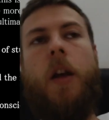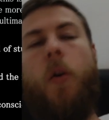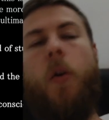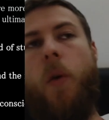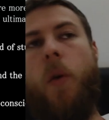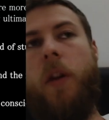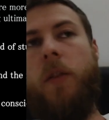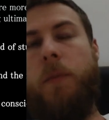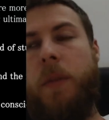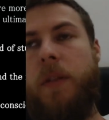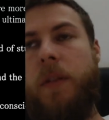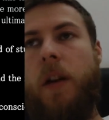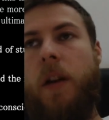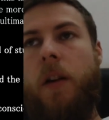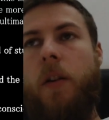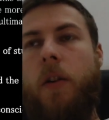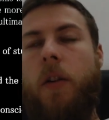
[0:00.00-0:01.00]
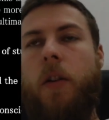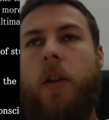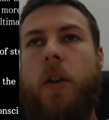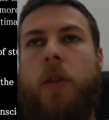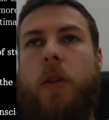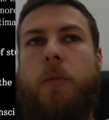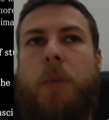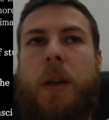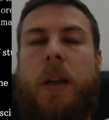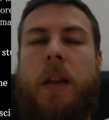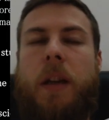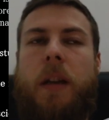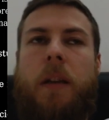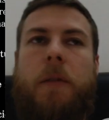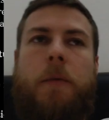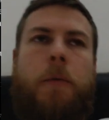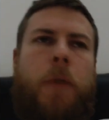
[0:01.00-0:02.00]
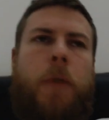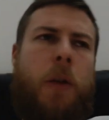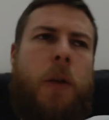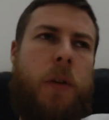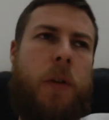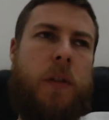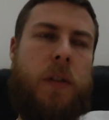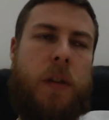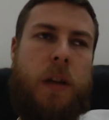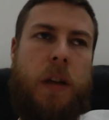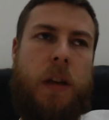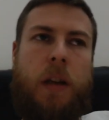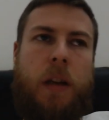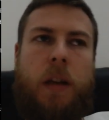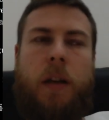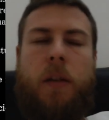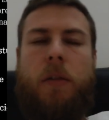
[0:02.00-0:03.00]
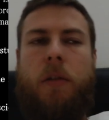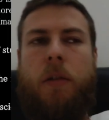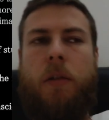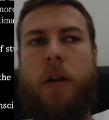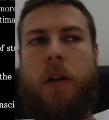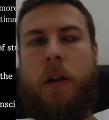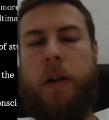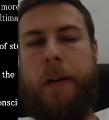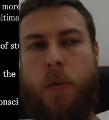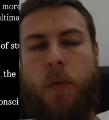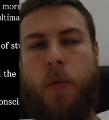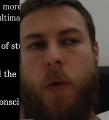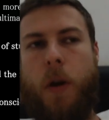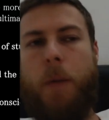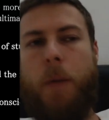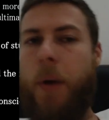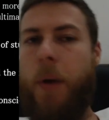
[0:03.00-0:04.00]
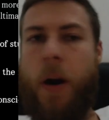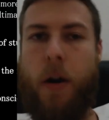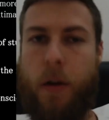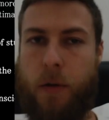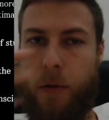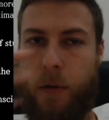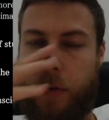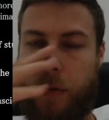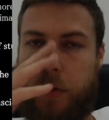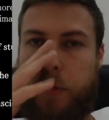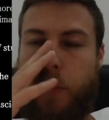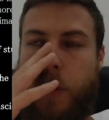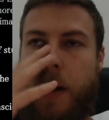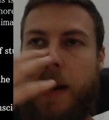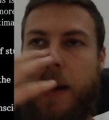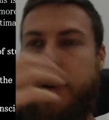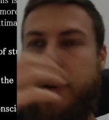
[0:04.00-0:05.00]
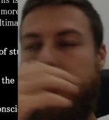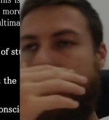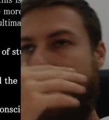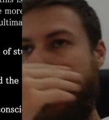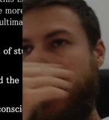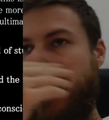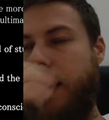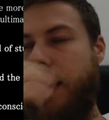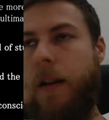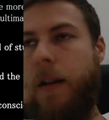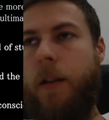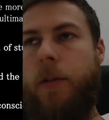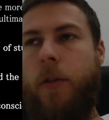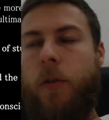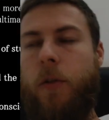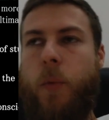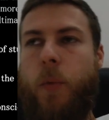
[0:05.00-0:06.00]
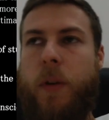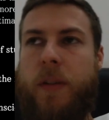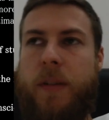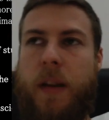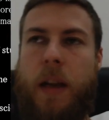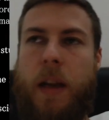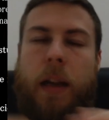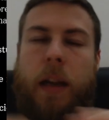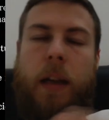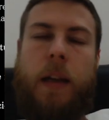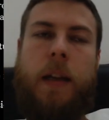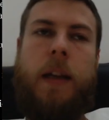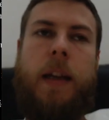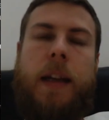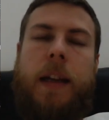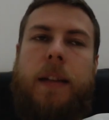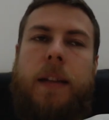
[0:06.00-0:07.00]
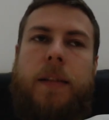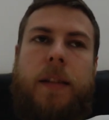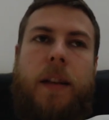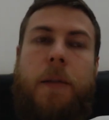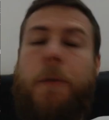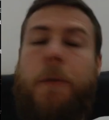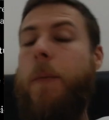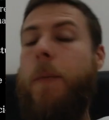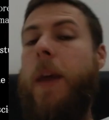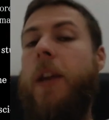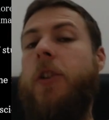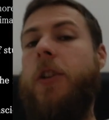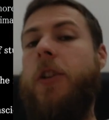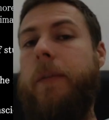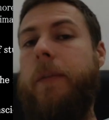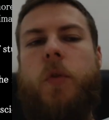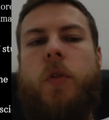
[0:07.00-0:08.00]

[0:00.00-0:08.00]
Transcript: What is material could be frequency or quantum particles, whereas others would say it's information.